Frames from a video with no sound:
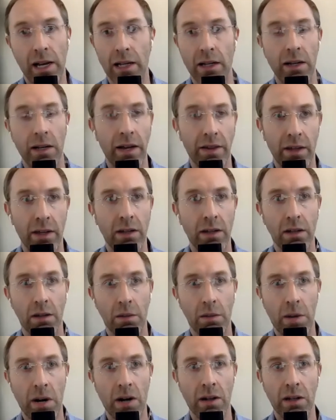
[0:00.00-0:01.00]
I think
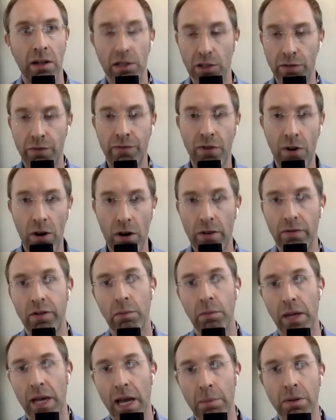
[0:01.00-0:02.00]
America is far from
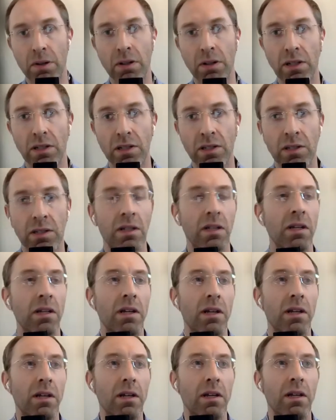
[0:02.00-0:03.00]
capitalist.
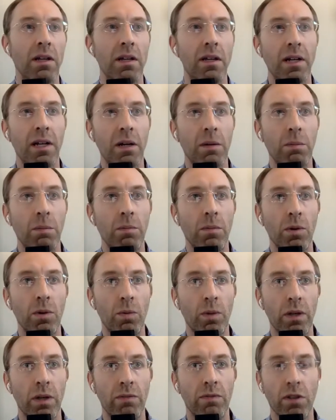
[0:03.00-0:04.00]

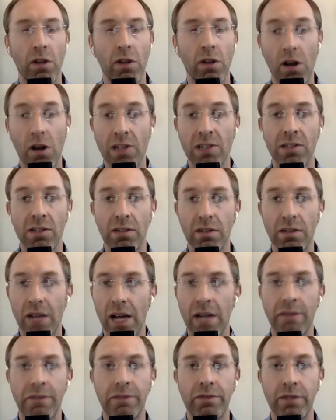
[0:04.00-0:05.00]
We've lost a lot
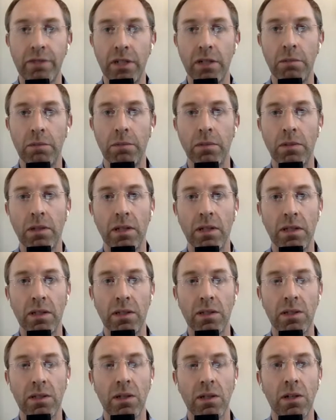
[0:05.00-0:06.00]
of freedom in
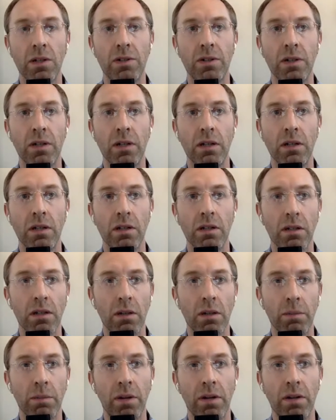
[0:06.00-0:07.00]
this country
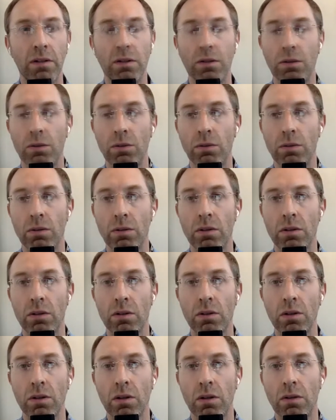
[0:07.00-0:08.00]
compared to
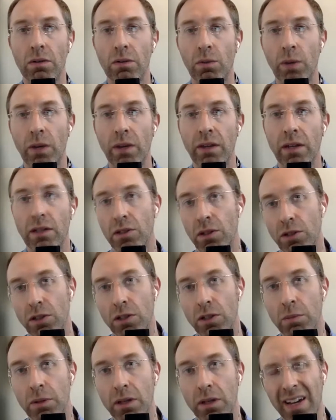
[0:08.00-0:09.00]
the way things used
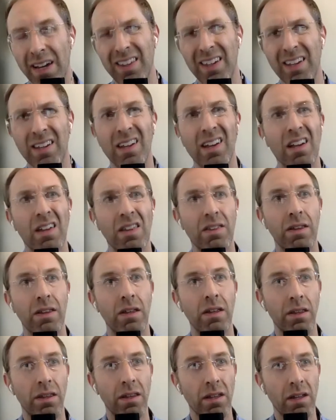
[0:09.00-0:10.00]
to be. I think
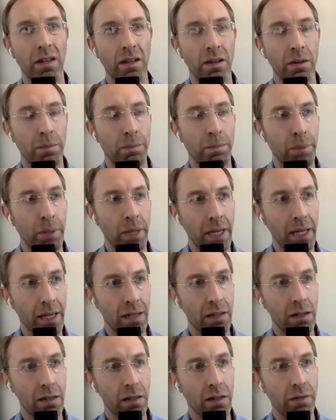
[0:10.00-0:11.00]
the peak
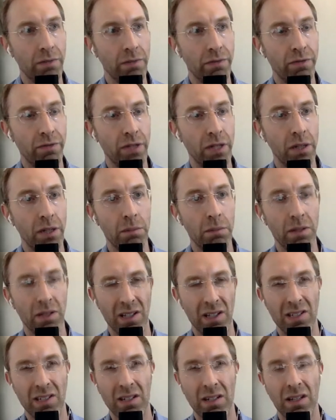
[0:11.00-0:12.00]
of freedom, at
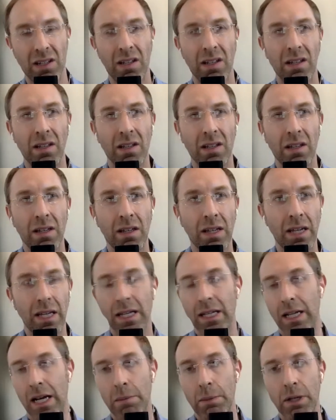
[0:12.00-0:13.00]
least
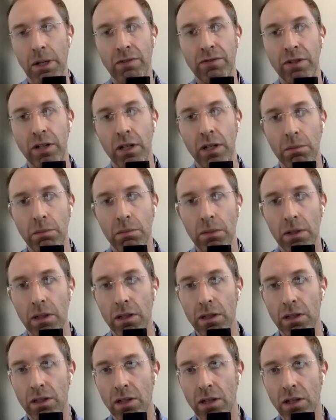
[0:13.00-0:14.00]
economic freedom in
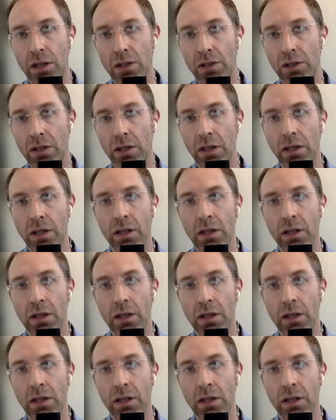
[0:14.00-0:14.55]
this country,